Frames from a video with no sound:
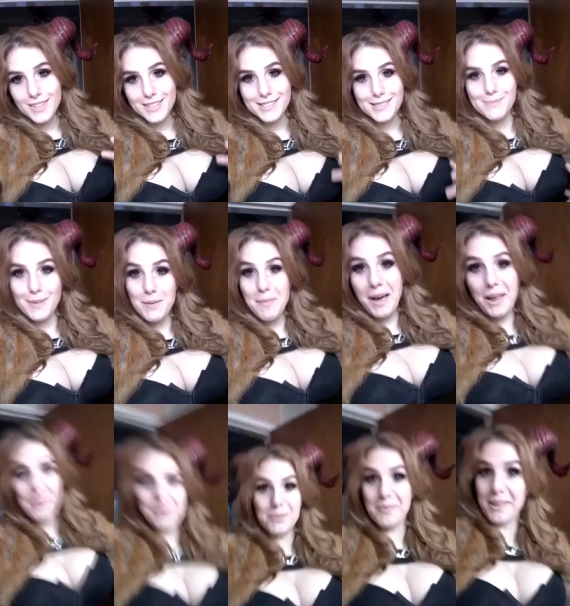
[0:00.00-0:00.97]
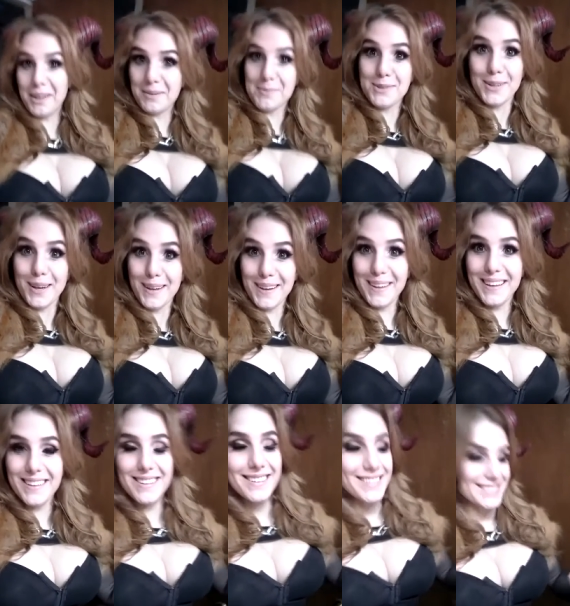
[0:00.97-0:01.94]
this is my bathroom that I'm
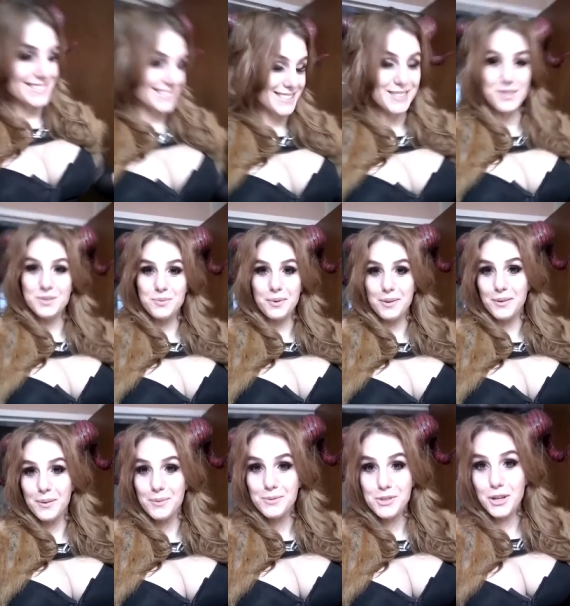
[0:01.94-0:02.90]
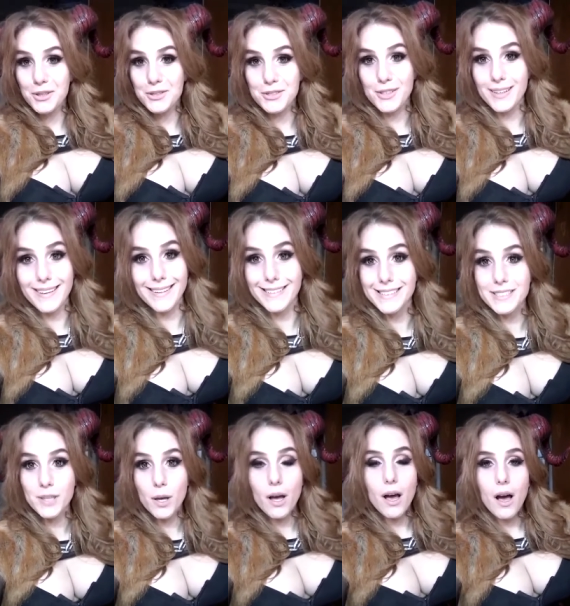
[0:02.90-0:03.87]
standing in, because this is where the charger is.
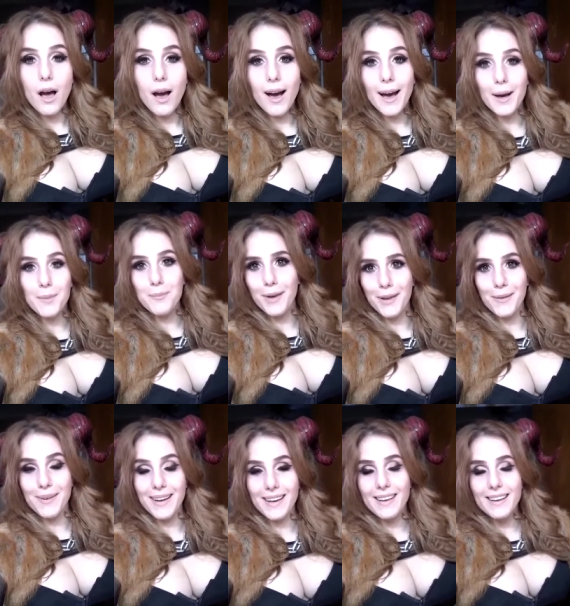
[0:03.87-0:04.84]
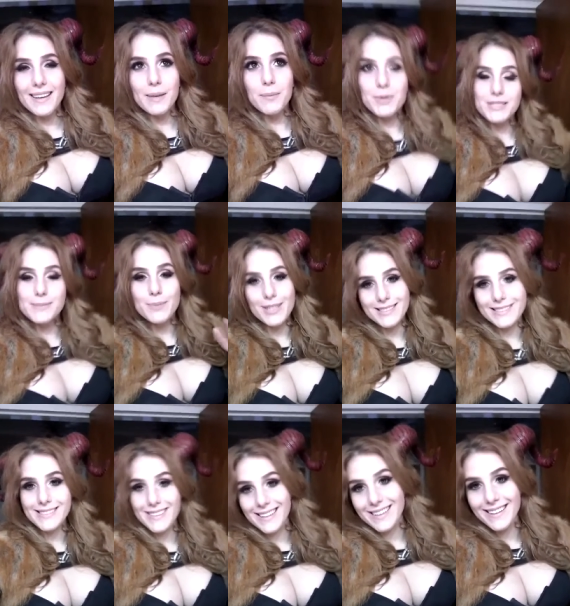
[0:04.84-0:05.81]
By the way, he puts
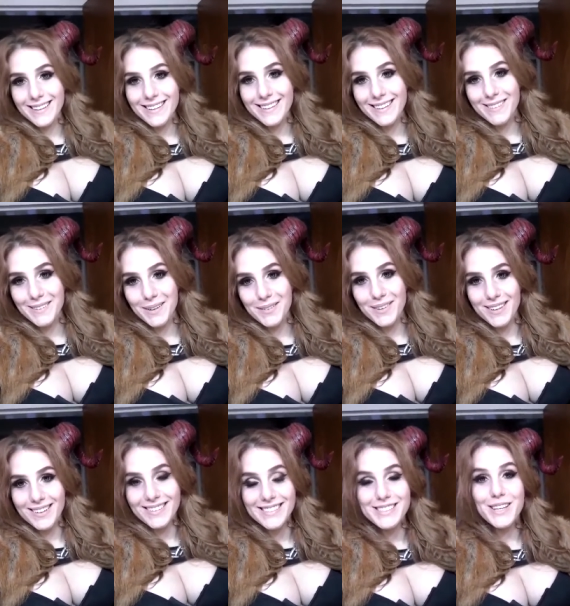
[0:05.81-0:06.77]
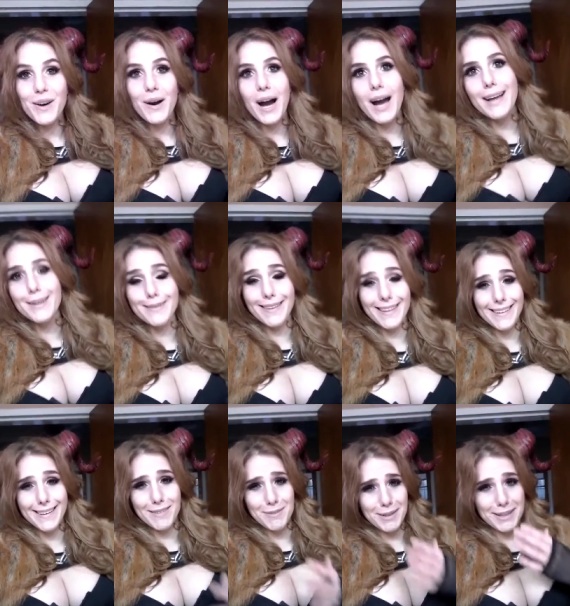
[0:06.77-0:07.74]
presents in it, or whatever, so I do
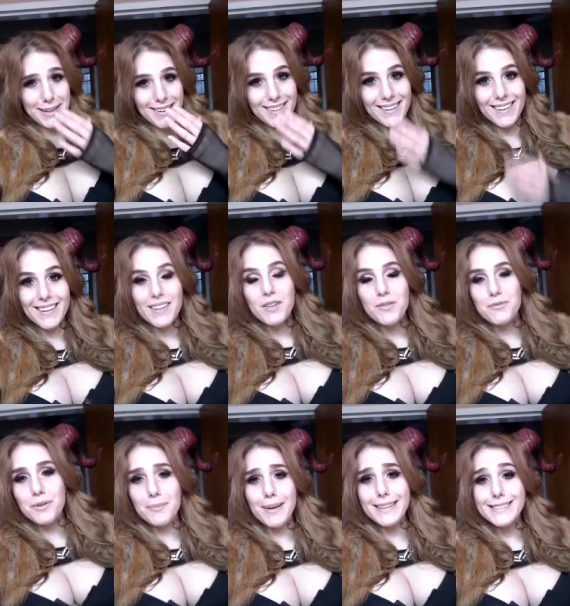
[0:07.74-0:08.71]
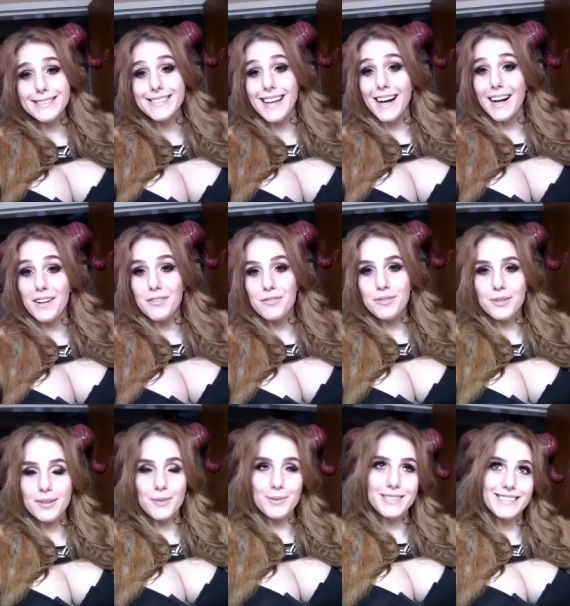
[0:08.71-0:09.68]
that every year for myself,
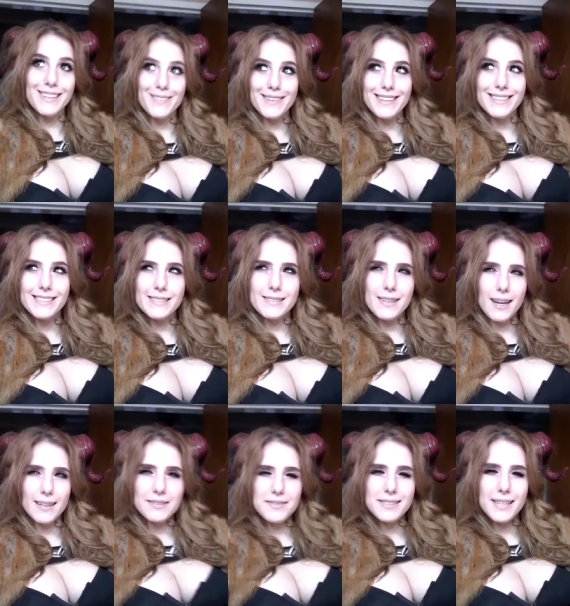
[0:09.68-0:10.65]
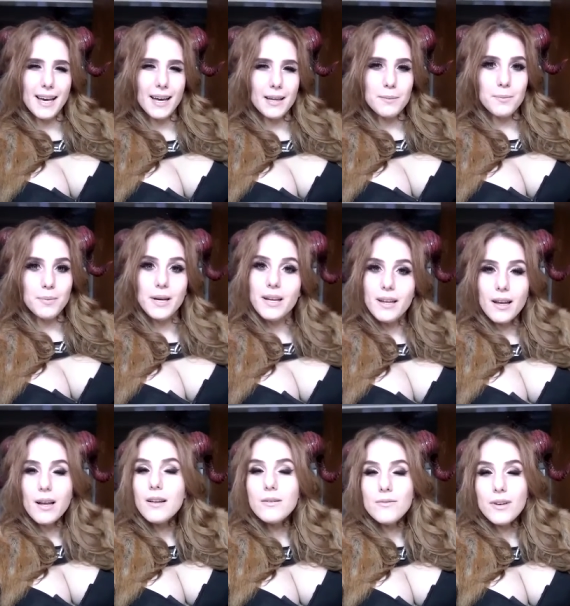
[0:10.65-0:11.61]
which I realize is kind of sad, but I
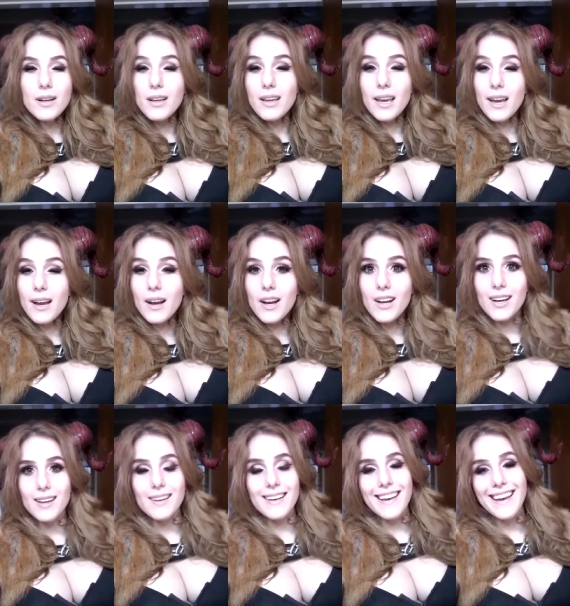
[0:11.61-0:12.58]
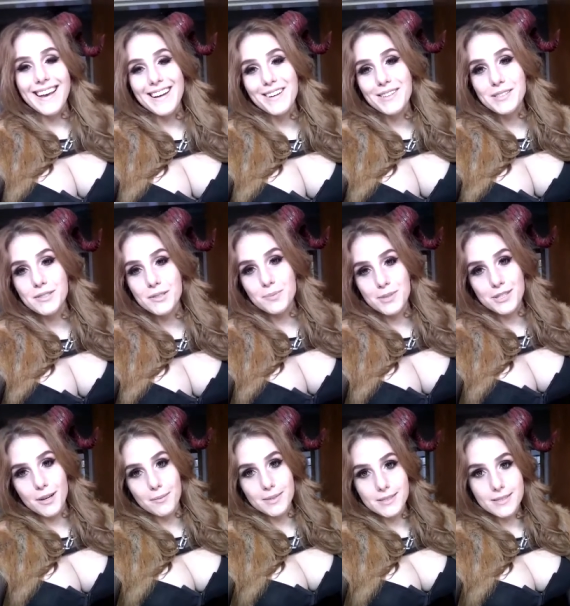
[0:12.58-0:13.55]
don't fucking care. And I always do
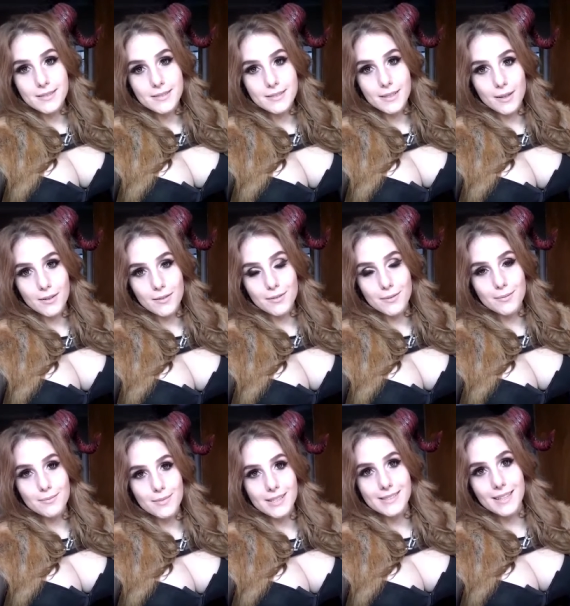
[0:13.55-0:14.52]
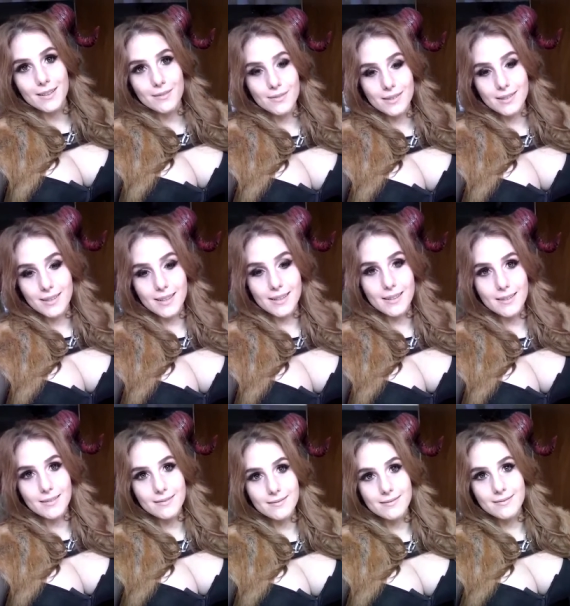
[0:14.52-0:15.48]
pajamas, so for myself and,
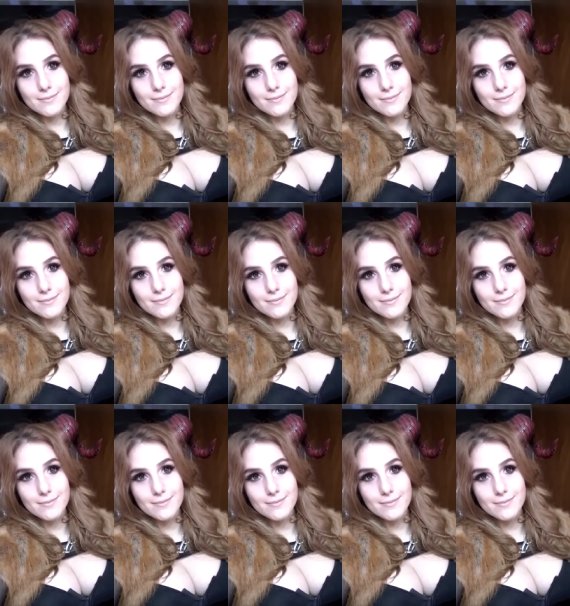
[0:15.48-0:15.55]
like,